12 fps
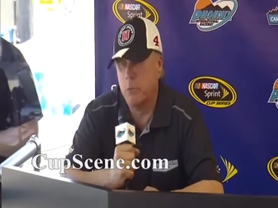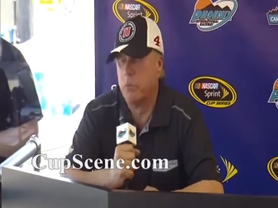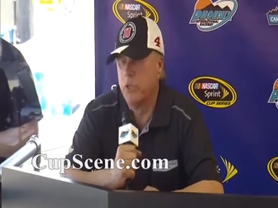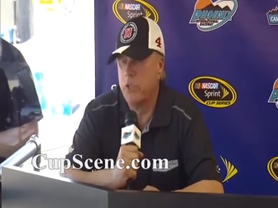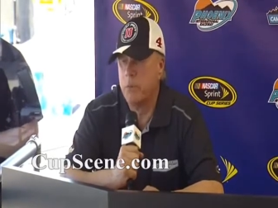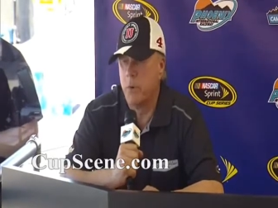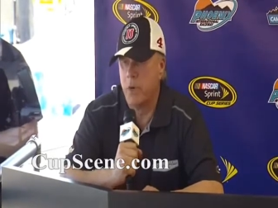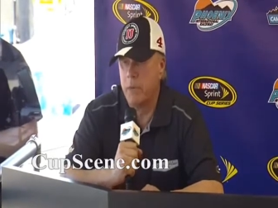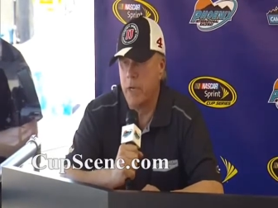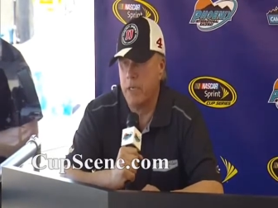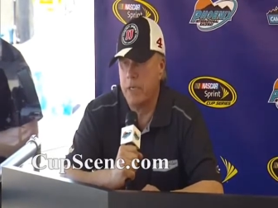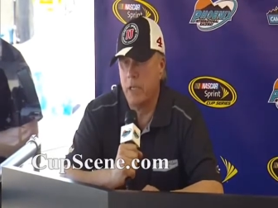police
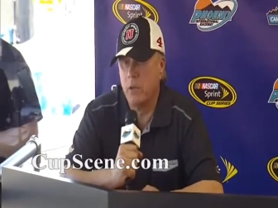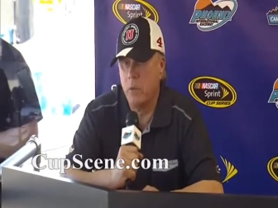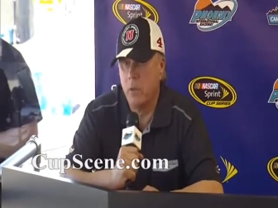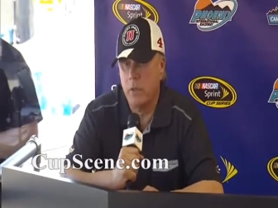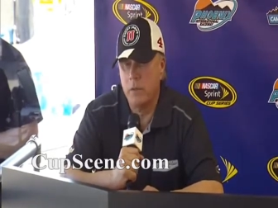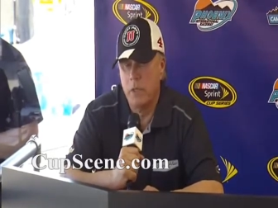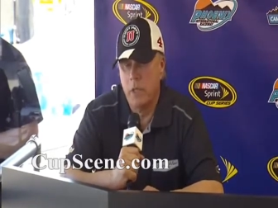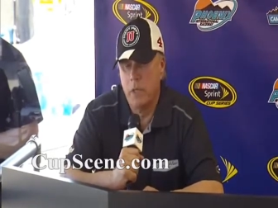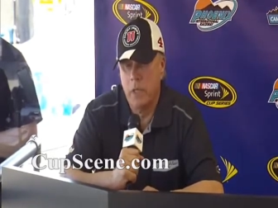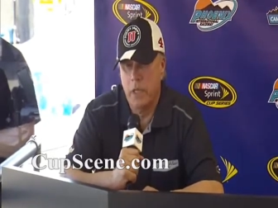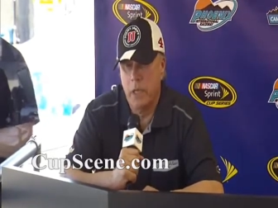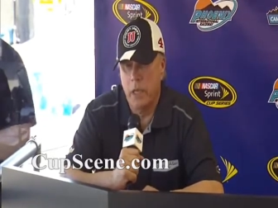department out of Delaware,
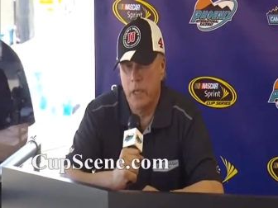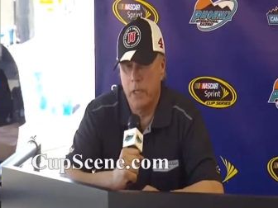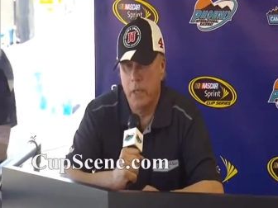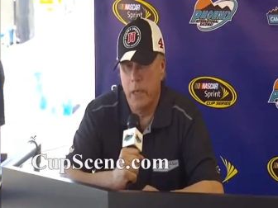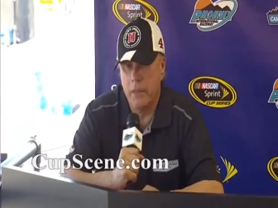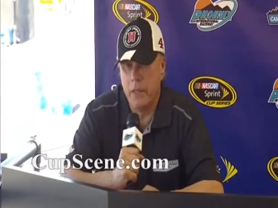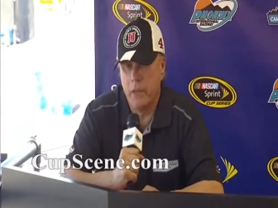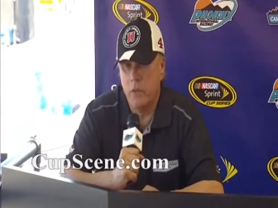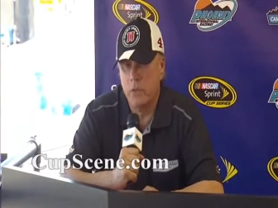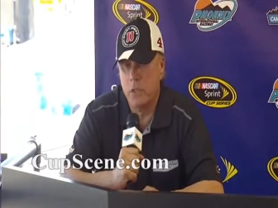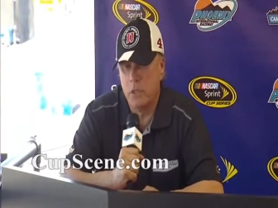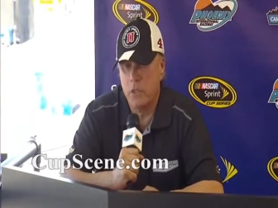and I think
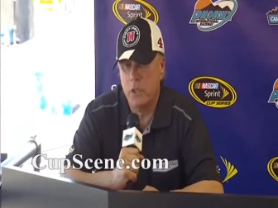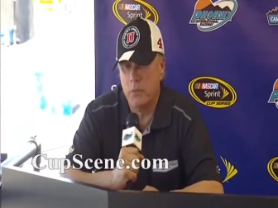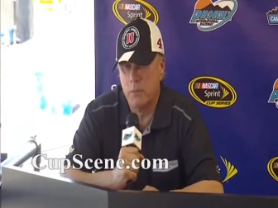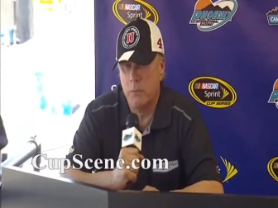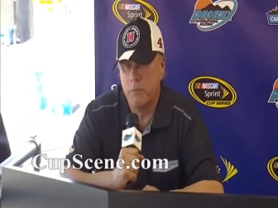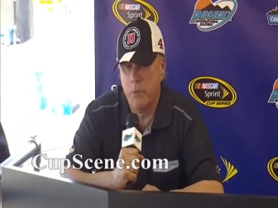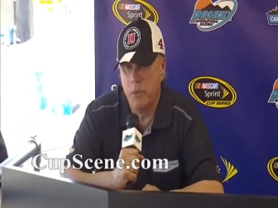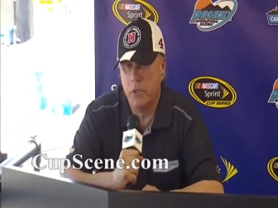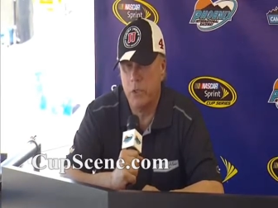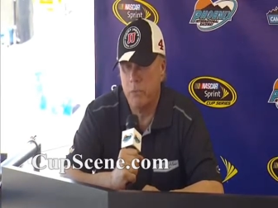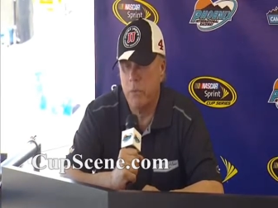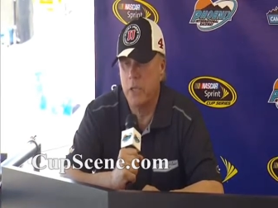those things just put a
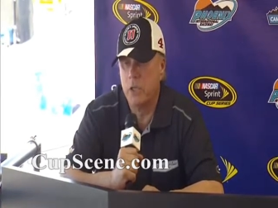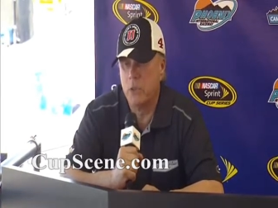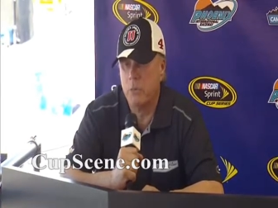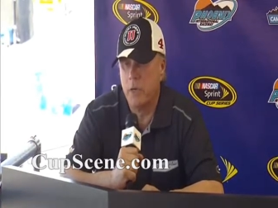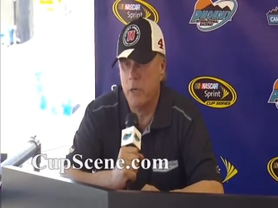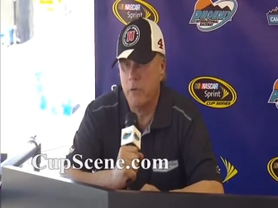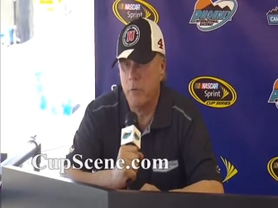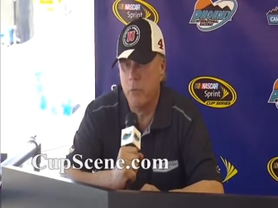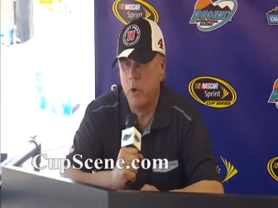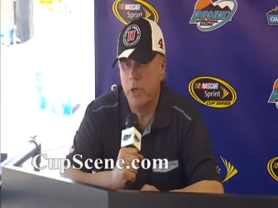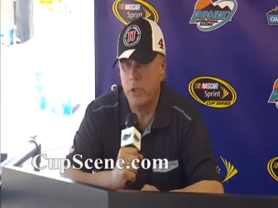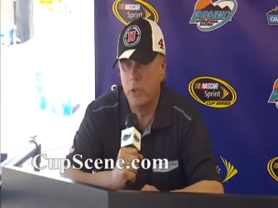tremendous amount of
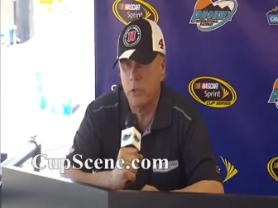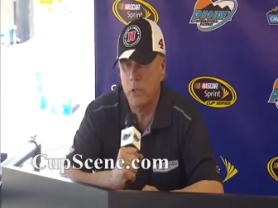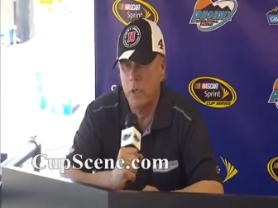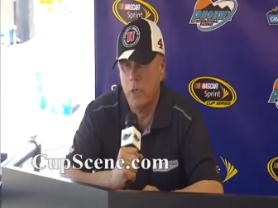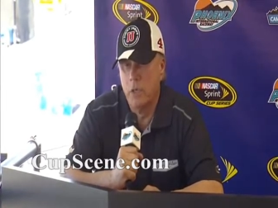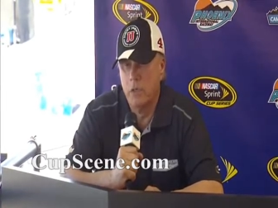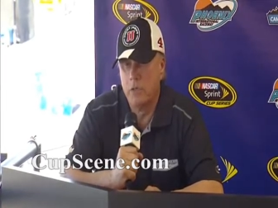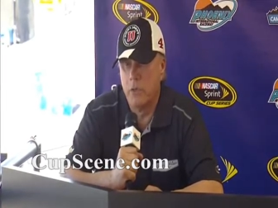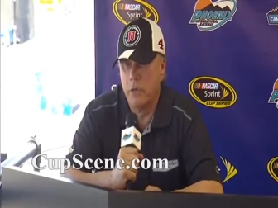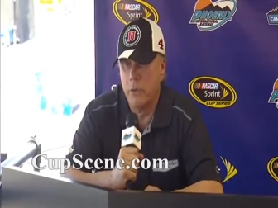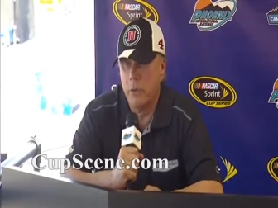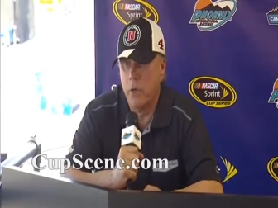pressure.
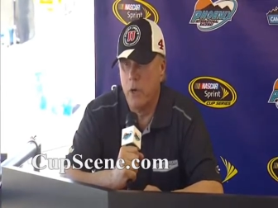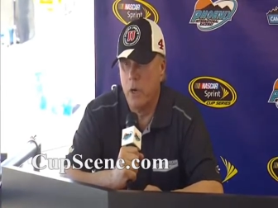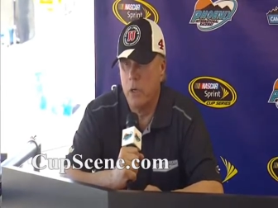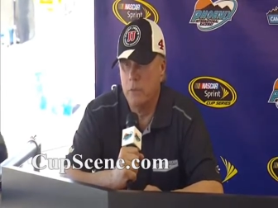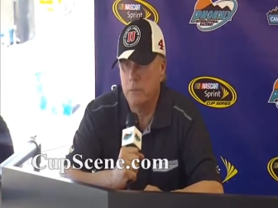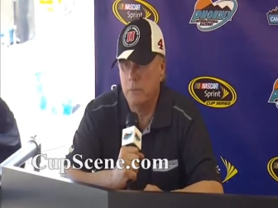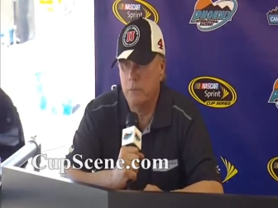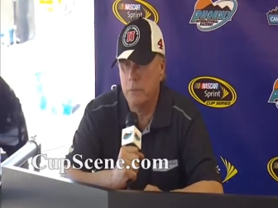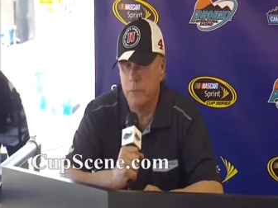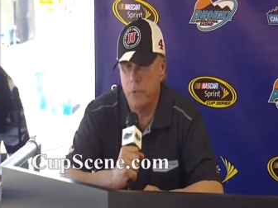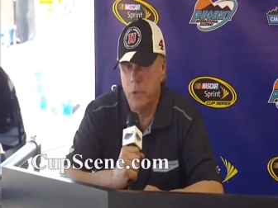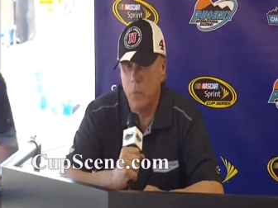So here we are,
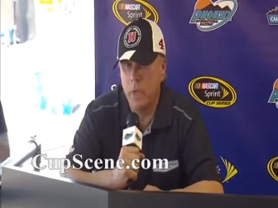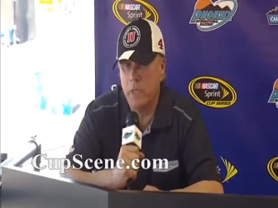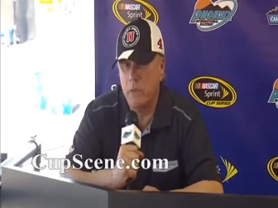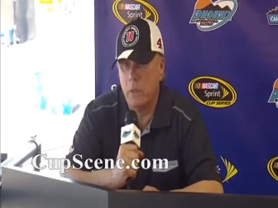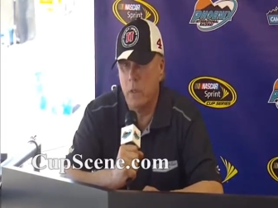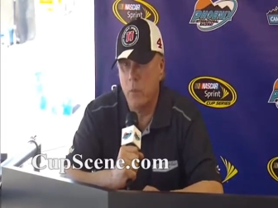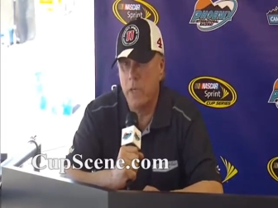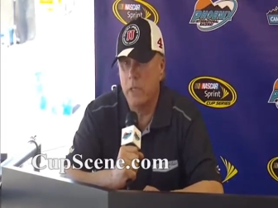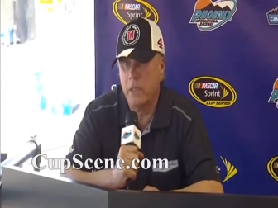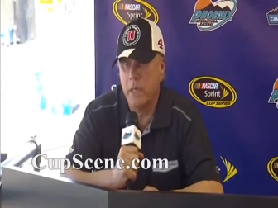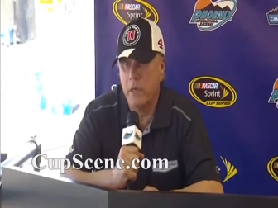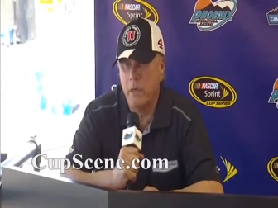you know, a week
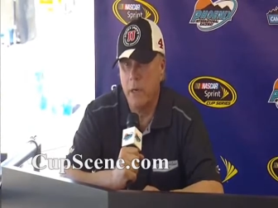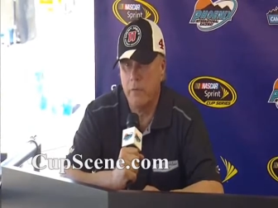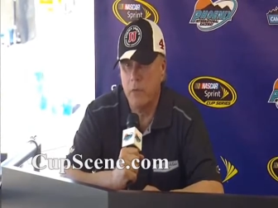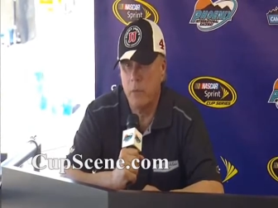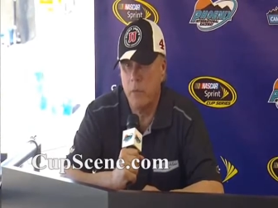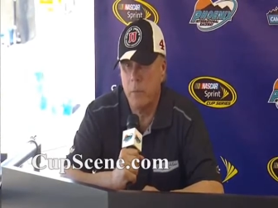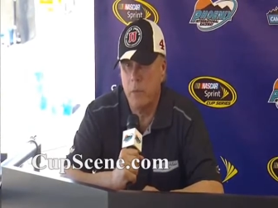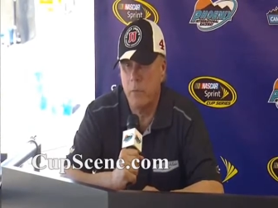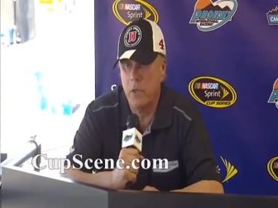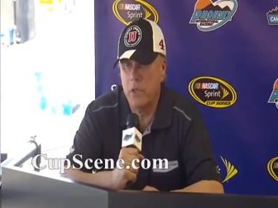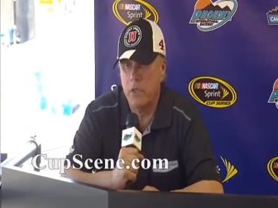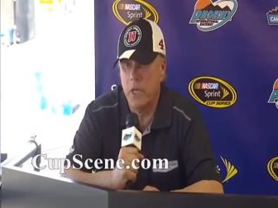later, after we've been
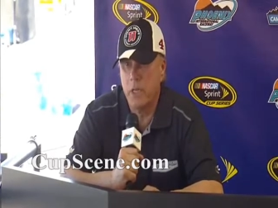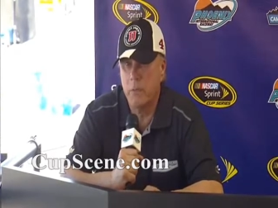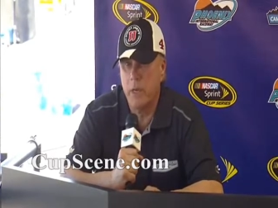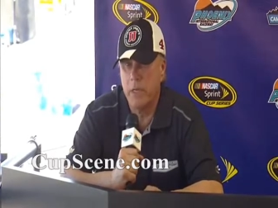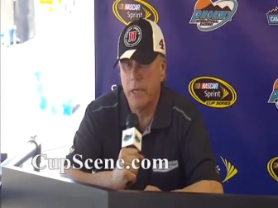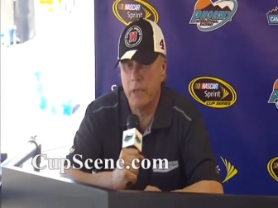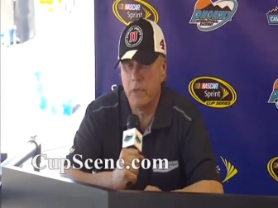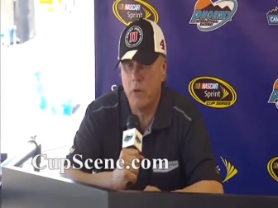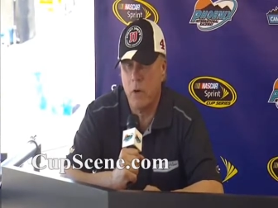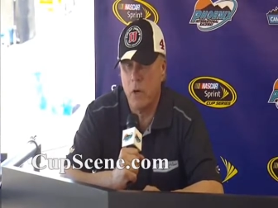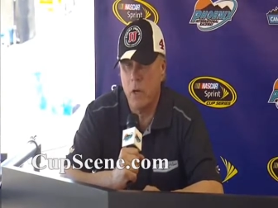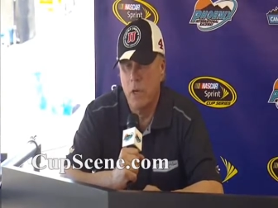reinstated by
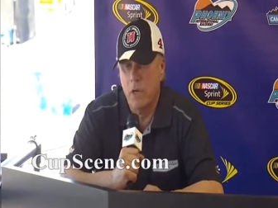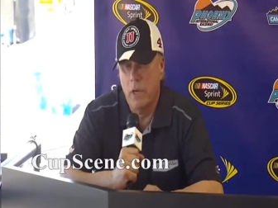NASCAR.